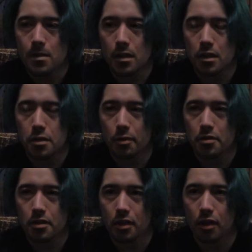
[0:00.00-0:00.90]
it's
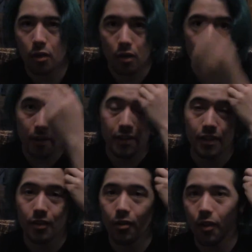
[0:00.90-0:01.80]
supposed to go. I mean,
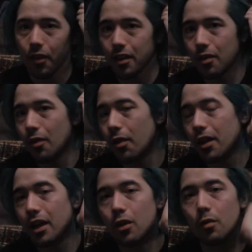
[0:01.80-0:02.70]
like, the only
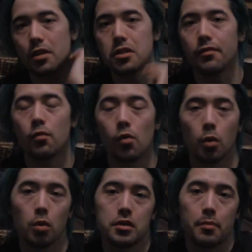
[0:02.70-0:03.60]
thing I know what the Civil
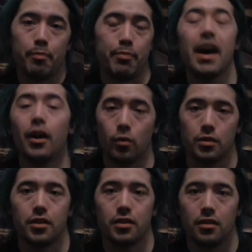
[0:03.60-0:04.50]
War was
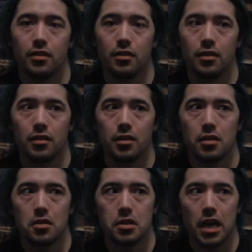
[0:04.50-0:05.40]
about,
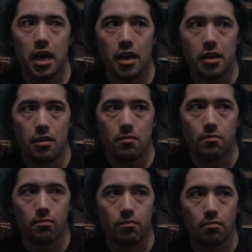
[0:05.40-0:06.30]
because I
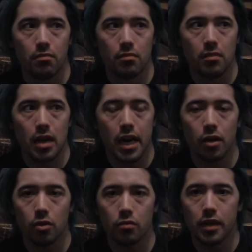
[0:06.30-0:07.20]
don't
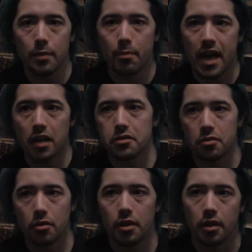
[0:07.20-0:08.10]
know, read a
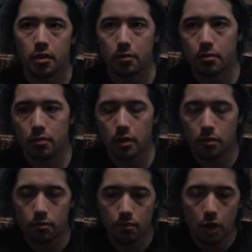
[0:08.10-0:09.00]
backstory on,
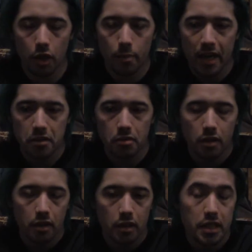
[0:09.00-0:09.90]
or heard a backstory
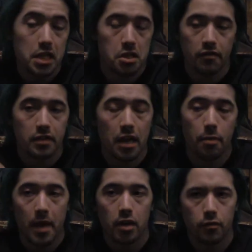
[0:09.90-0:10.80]
on the Desk of Death
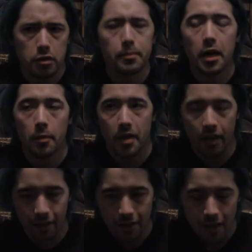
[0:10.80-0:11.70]
battle for
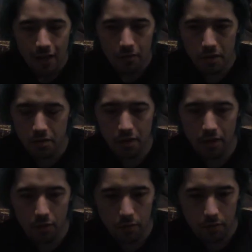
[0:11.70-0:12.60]
Spider-Man, was something
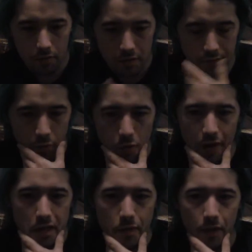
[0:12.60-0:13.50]
that the Civil War
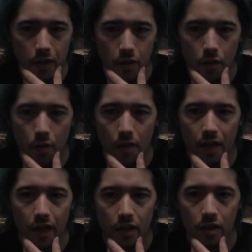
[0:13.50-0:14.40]
had something to do with,
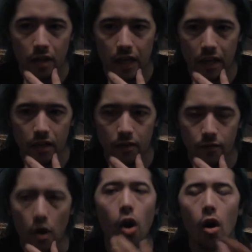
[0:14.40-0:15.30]
like, you know, like,
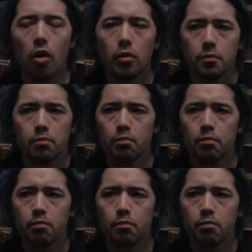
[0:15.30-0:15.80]
of all